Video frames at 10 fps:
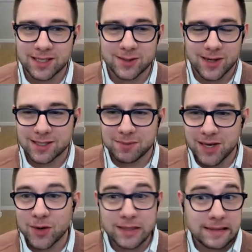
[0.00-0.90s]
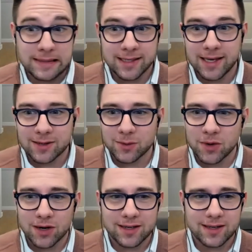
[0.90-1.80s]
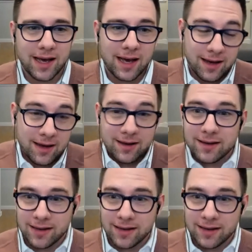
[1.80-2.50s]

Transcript: stressing me out because I need to get to work, uh,